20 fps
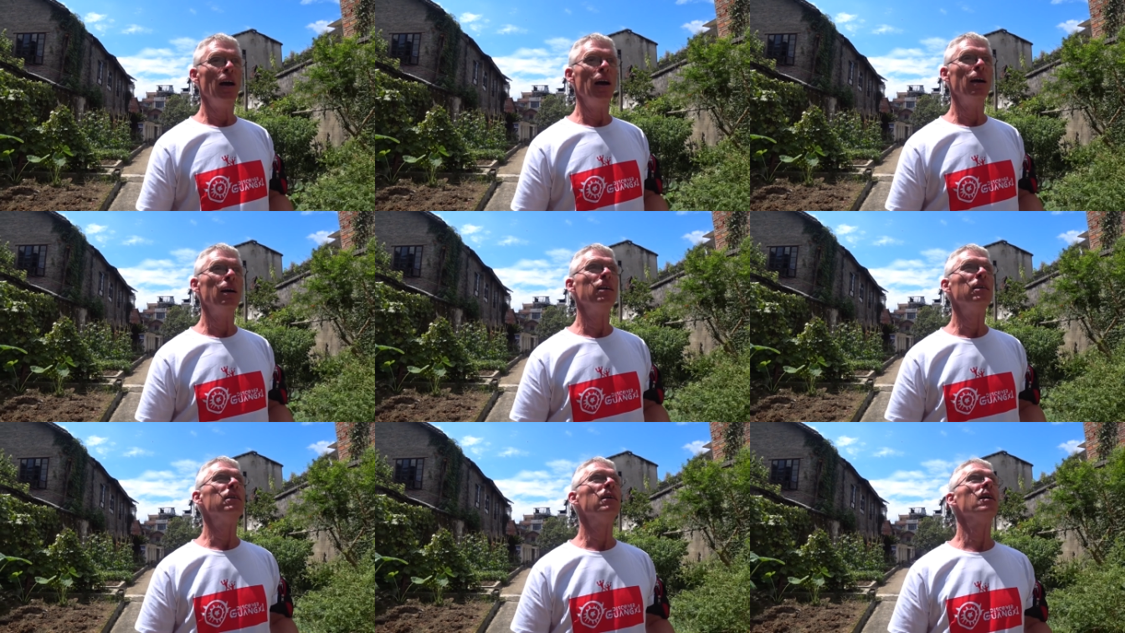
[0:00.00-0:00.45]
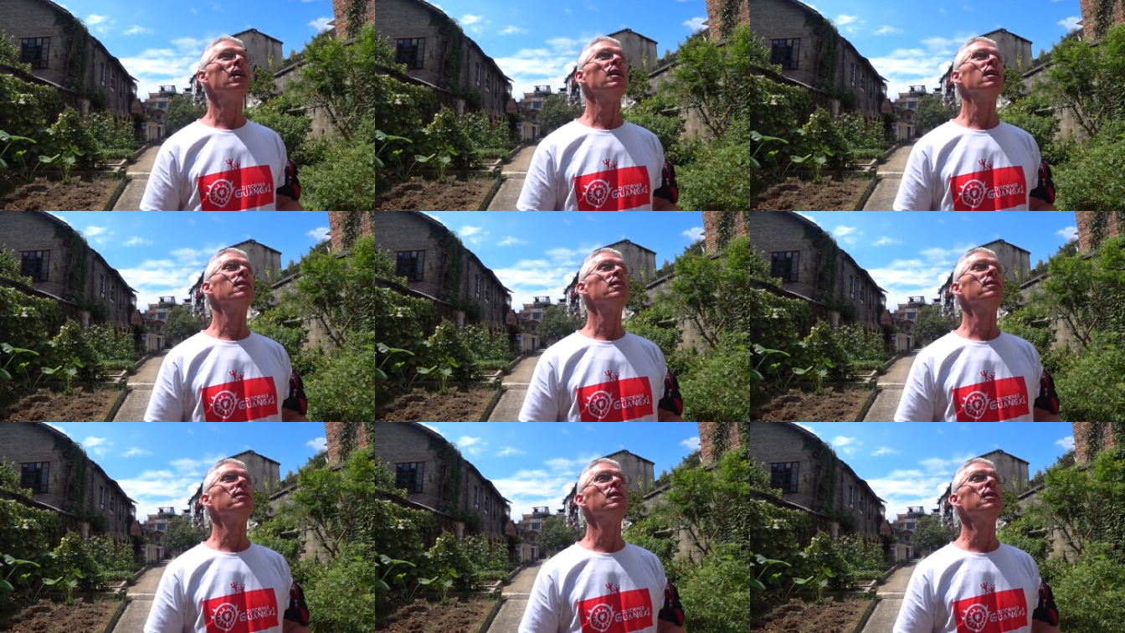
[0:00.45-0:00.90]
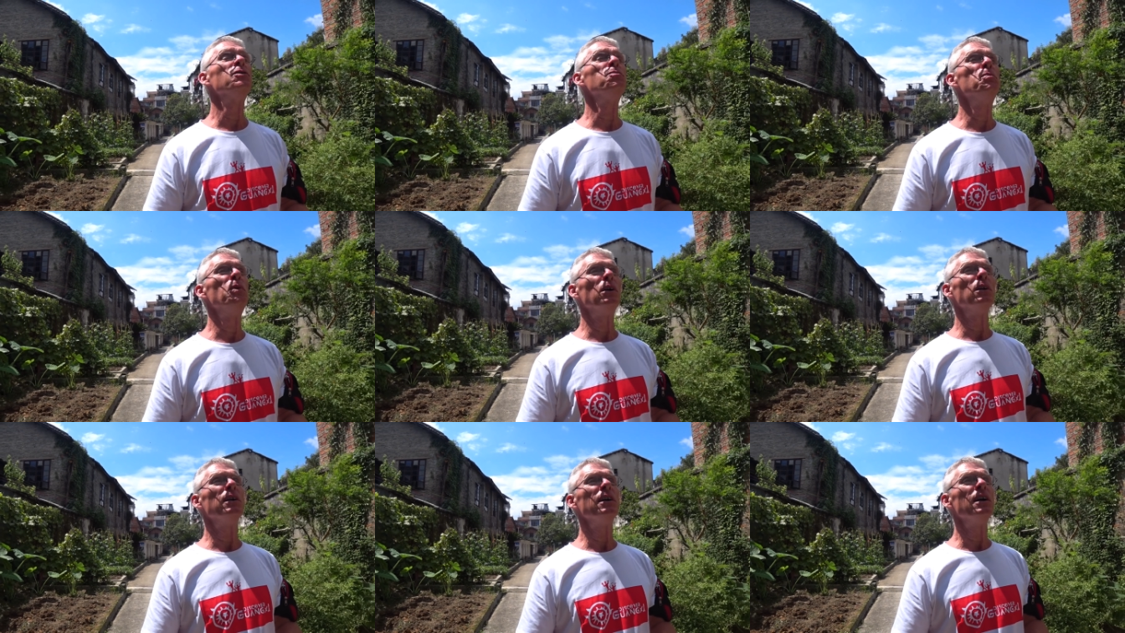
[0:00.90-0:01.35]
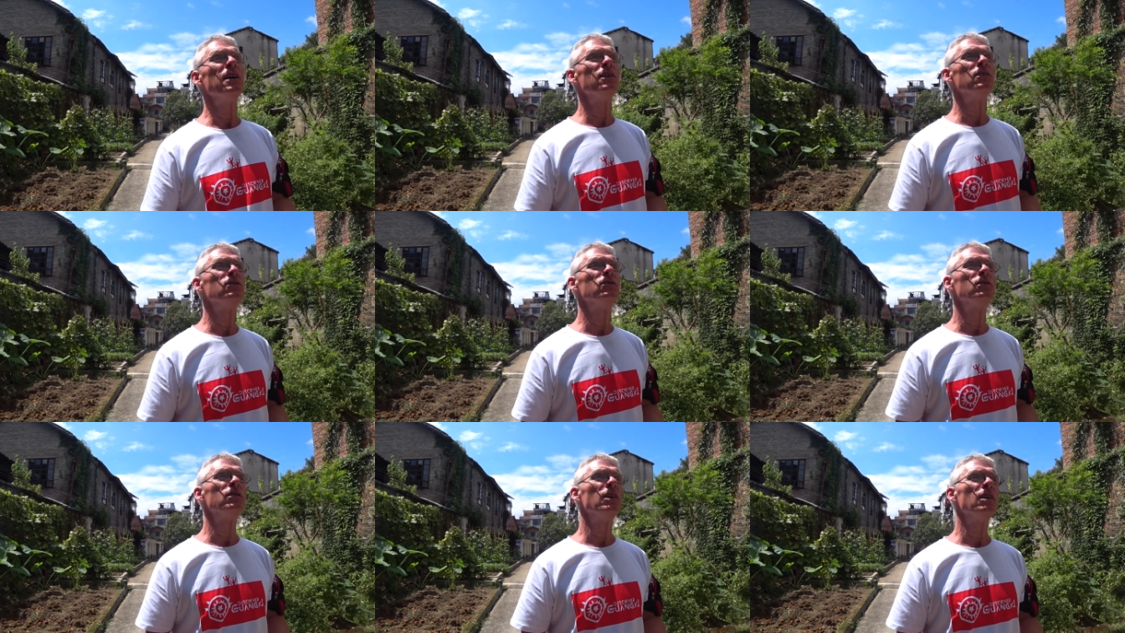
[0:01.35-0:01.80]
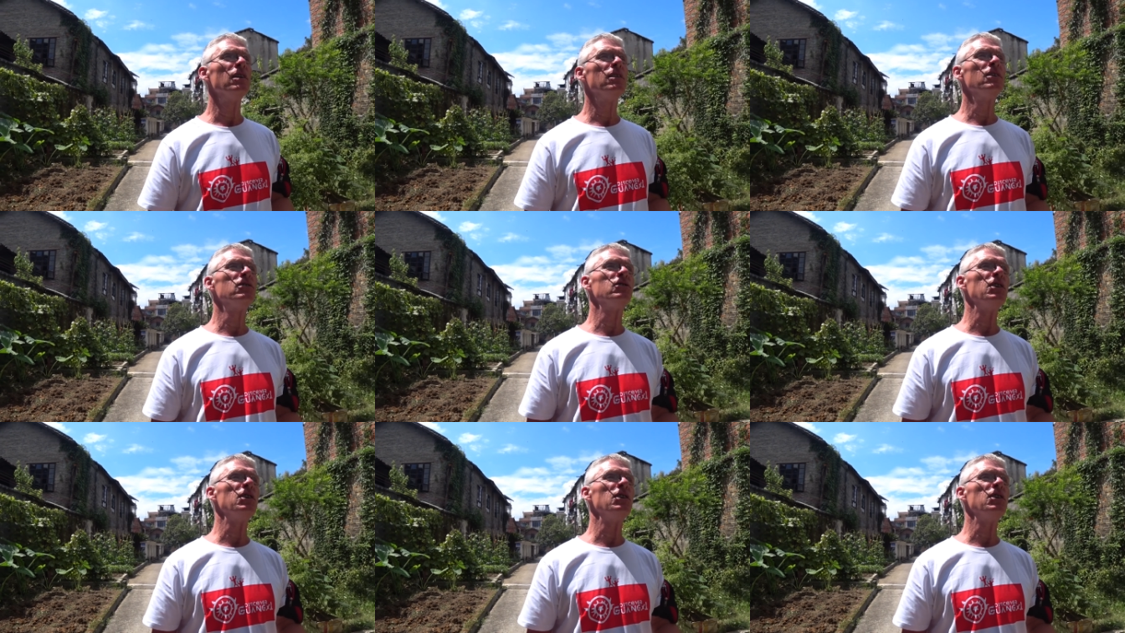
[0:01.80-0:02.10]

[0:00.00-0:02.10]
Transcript: And this building is the